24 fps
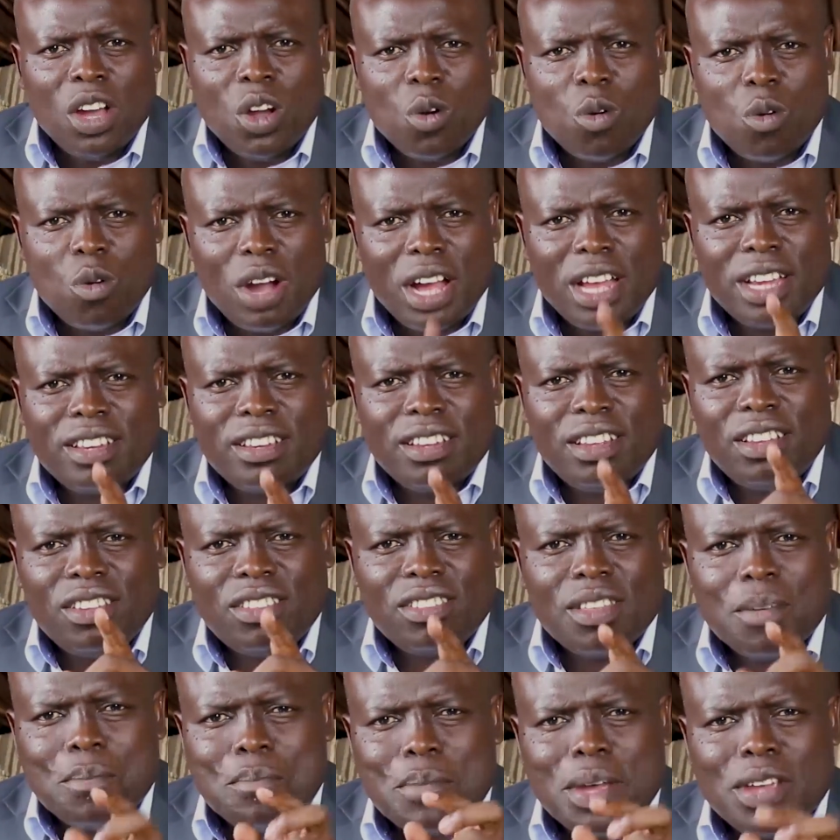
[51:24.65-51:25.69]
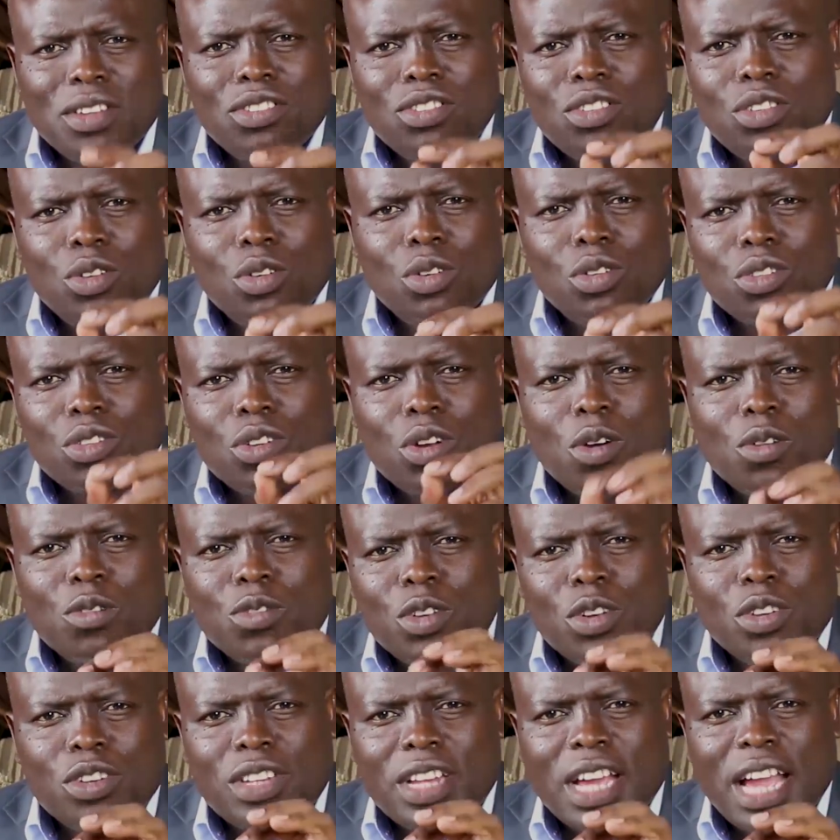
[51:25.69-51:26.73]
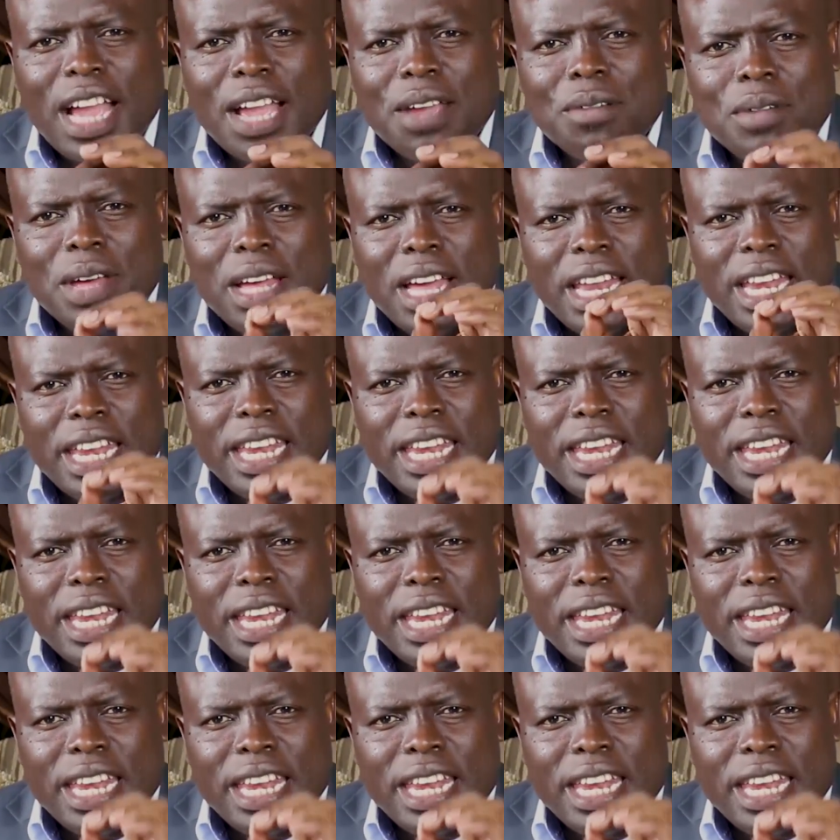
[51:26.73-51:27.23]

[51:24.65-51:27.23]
what is the best use of your time